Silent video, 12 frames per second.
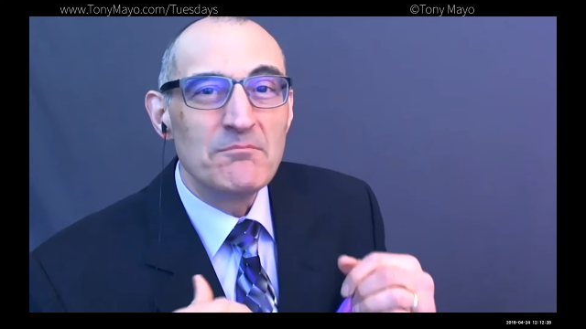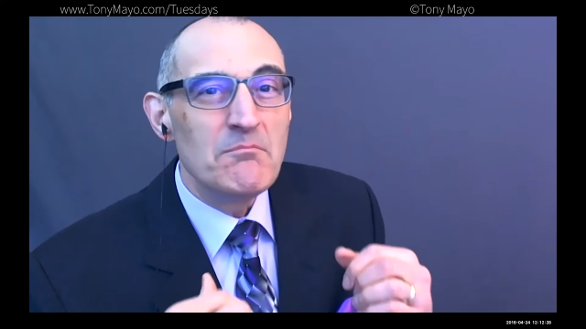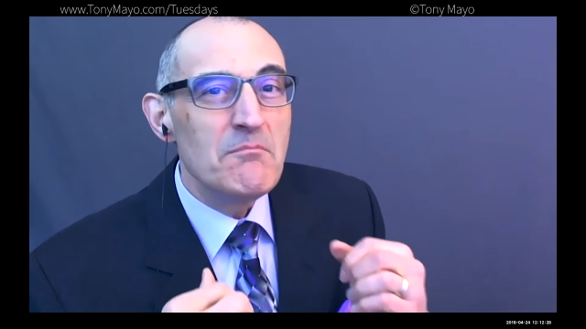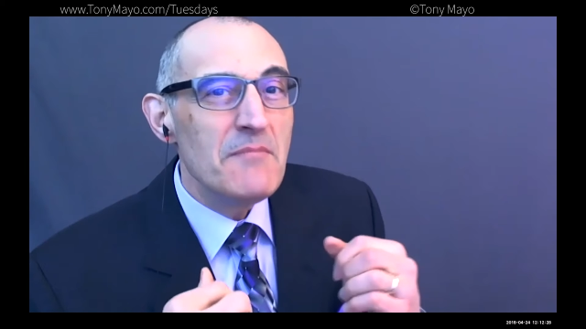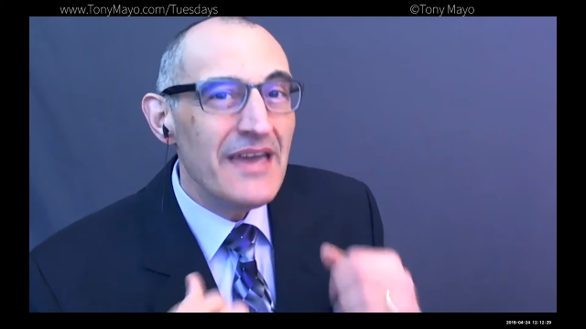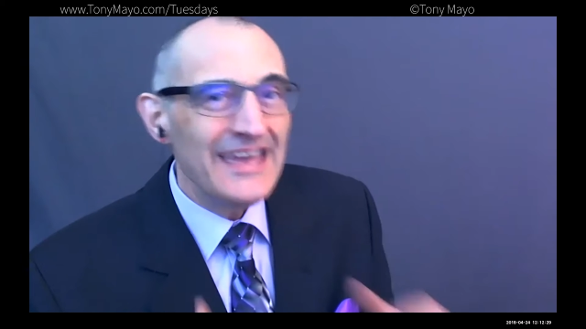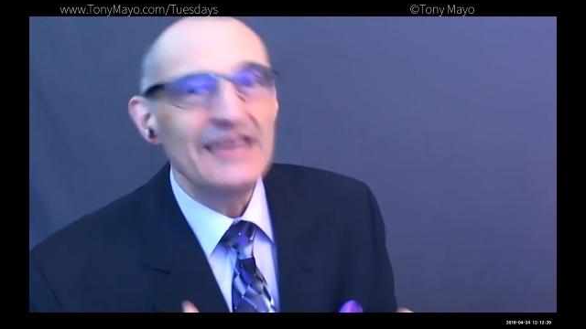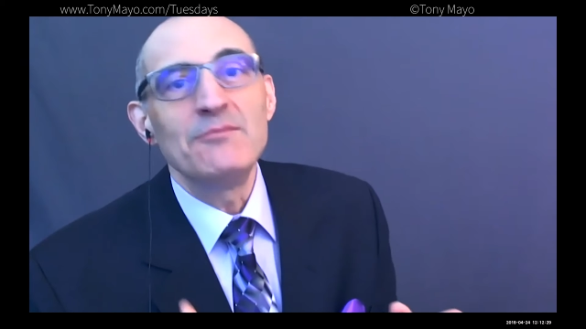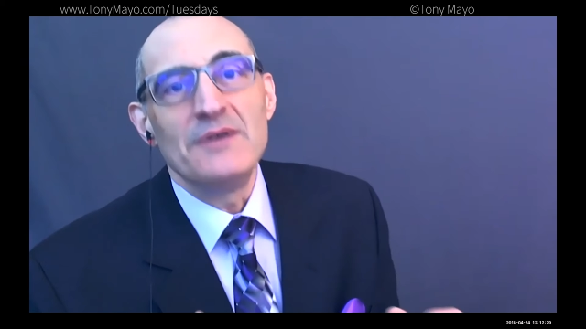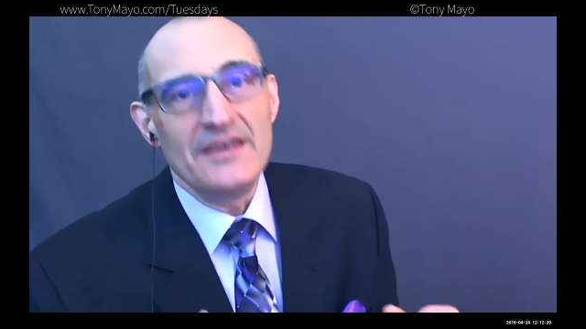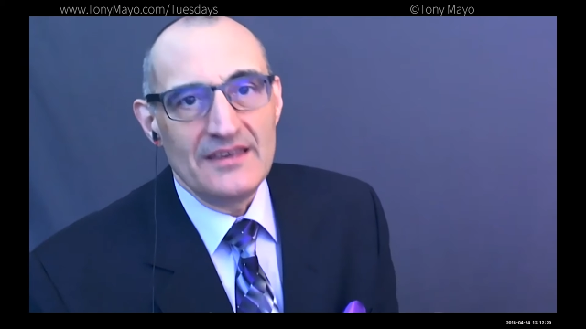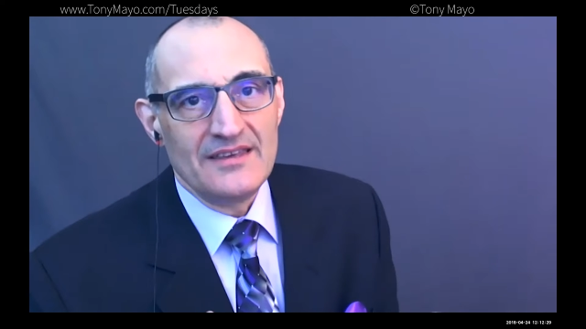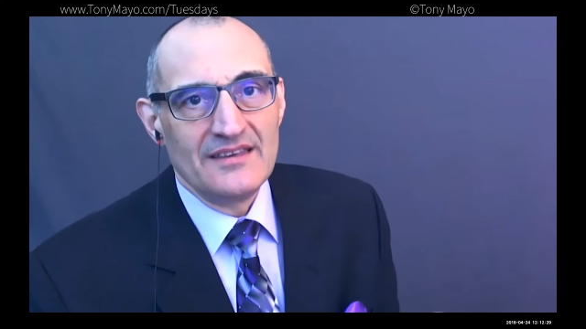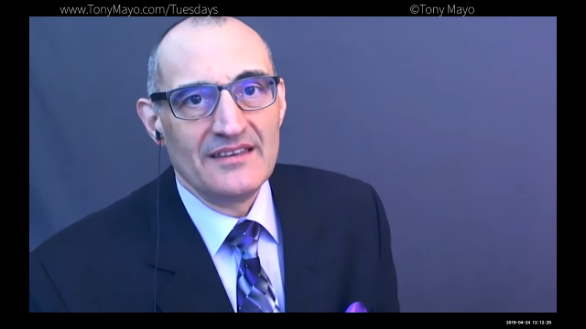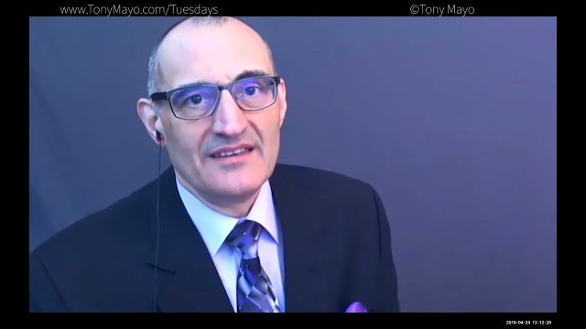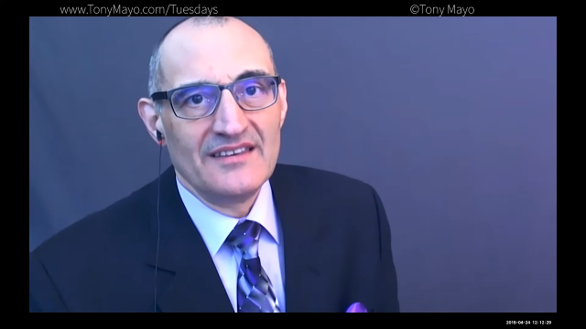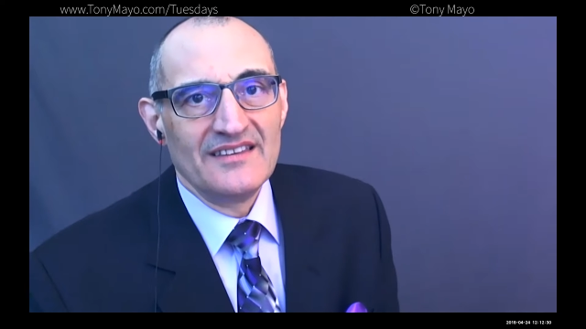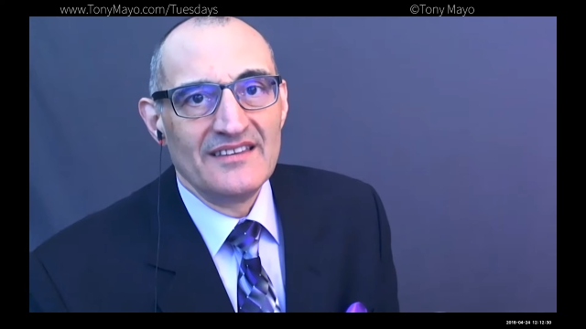maybe
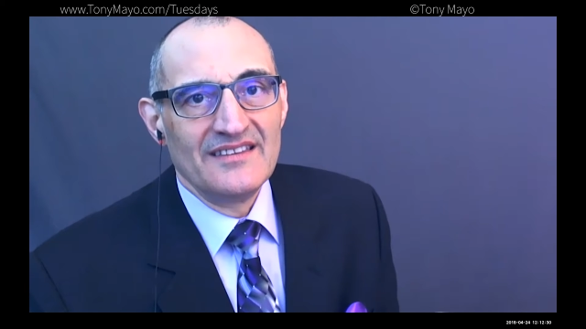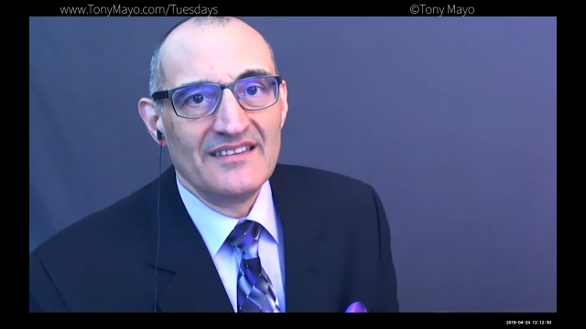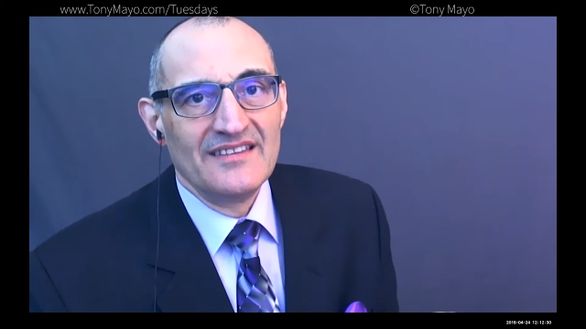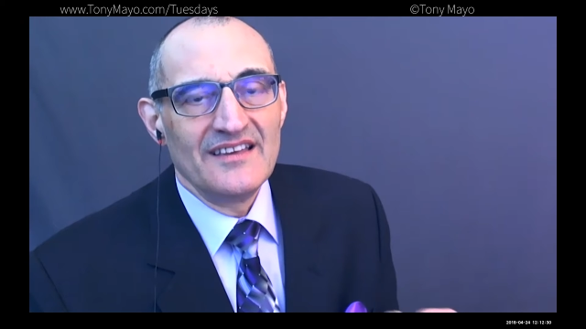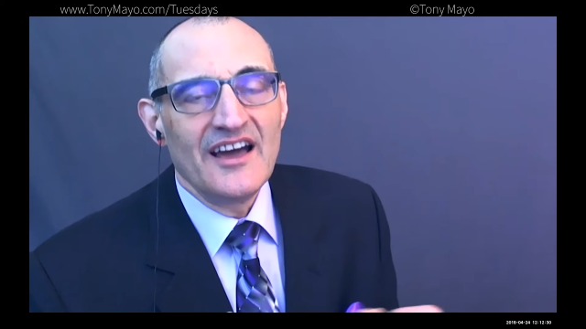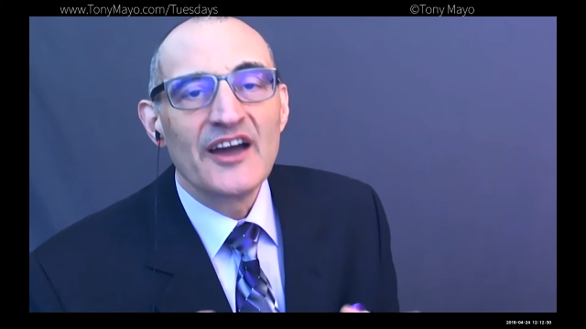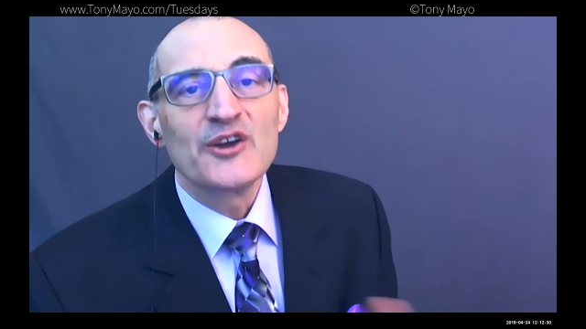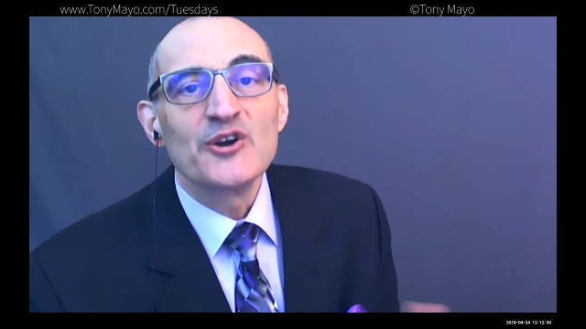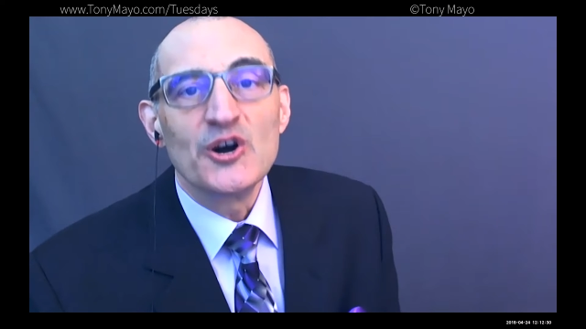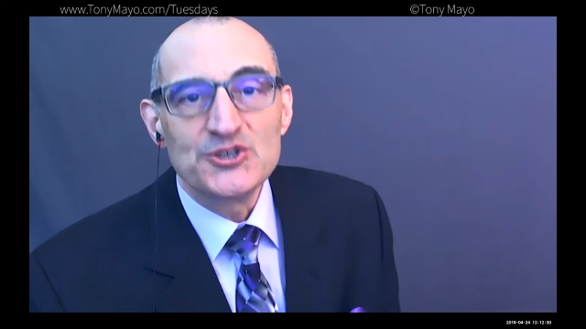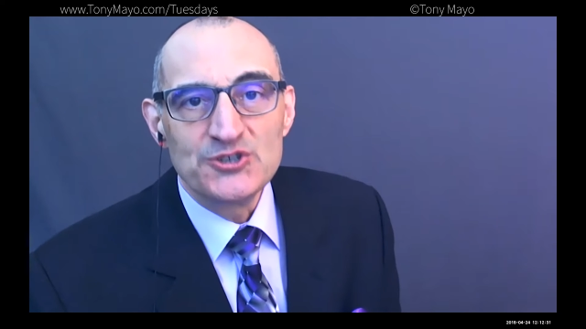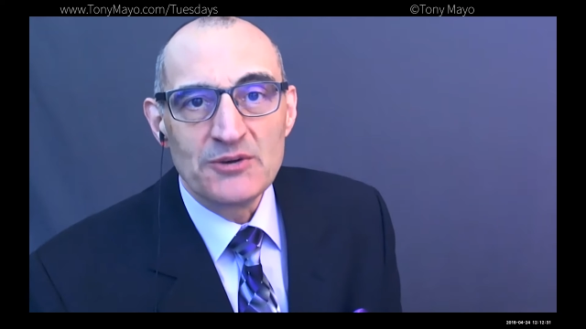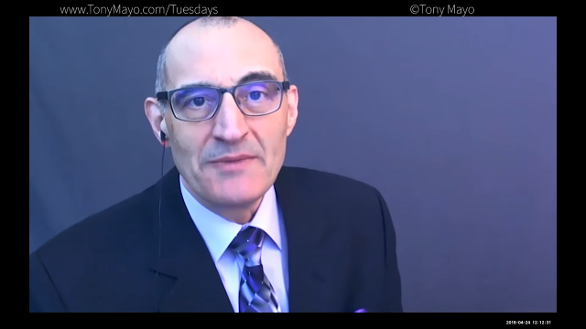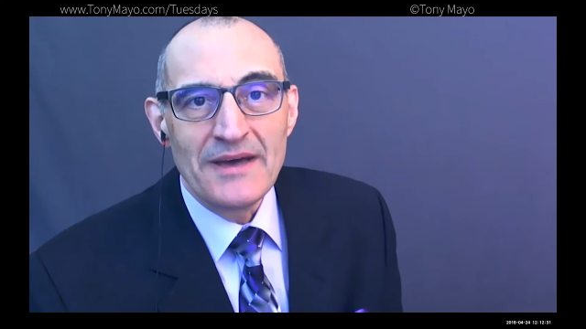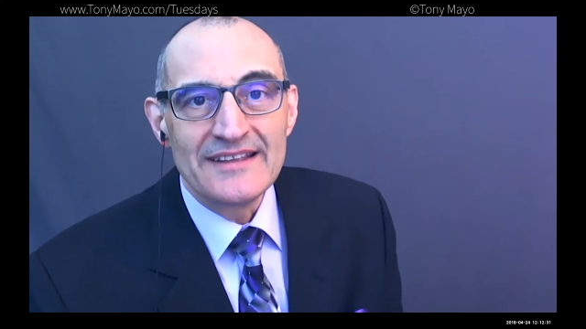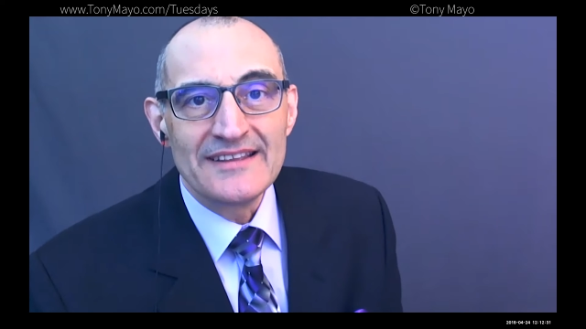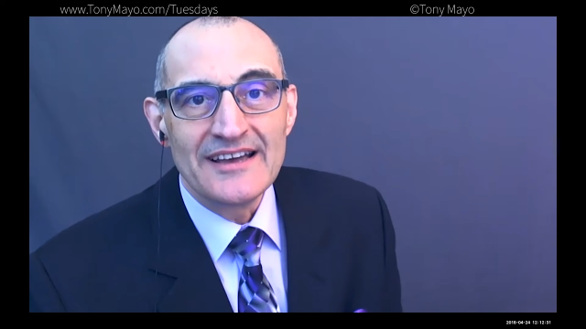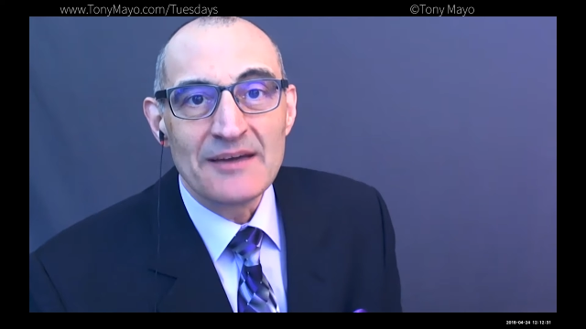I caught you at a
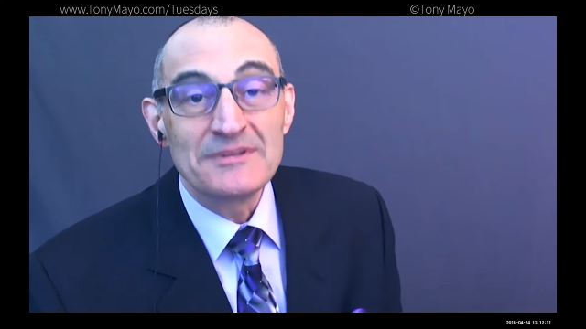bad time.